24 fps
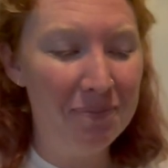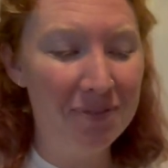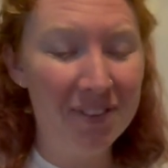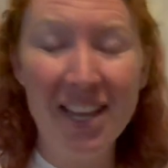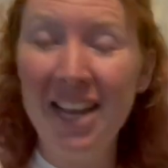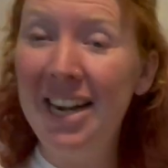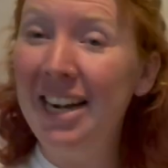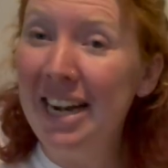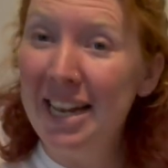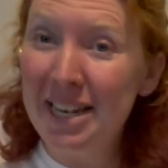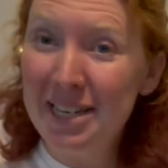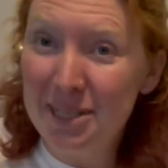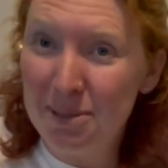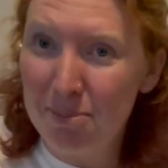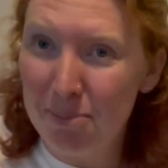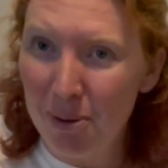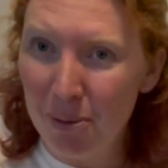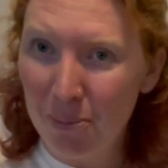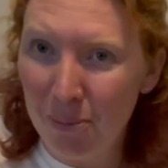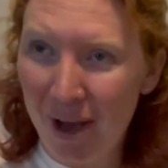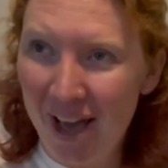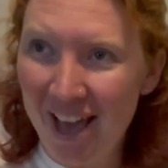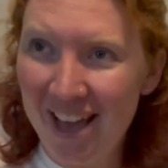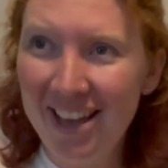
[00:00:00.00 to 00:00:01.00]
in an intimate
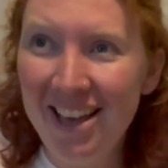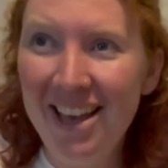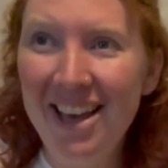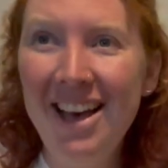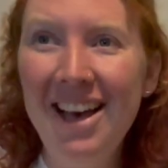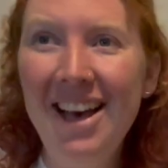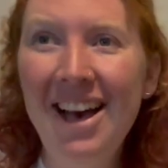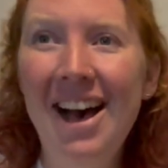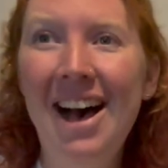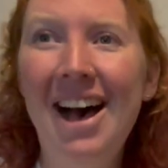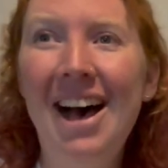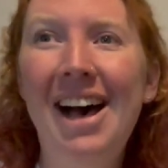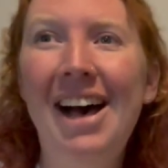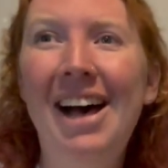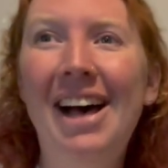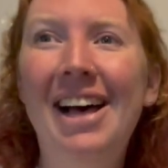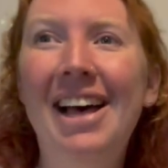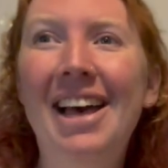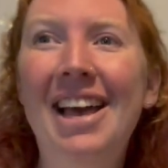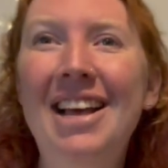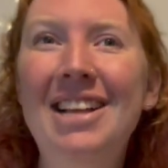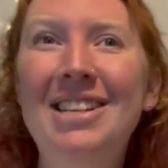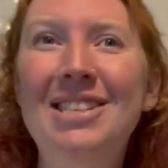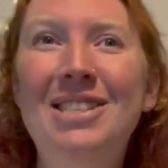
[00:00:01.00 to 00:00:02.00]
way.
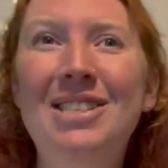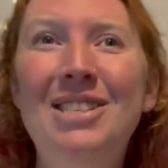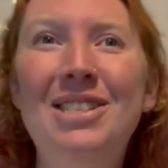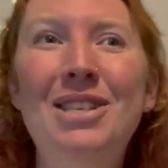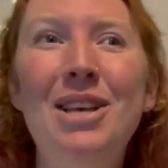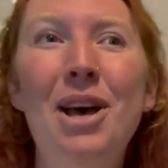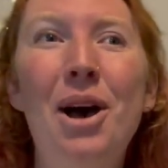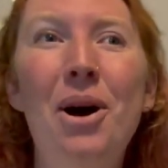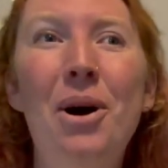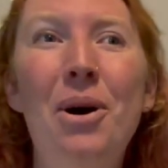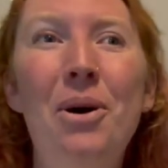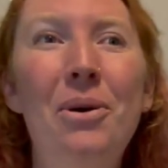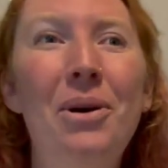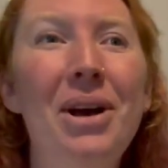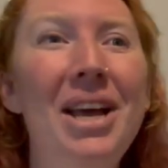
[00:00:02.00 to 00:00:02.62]
And so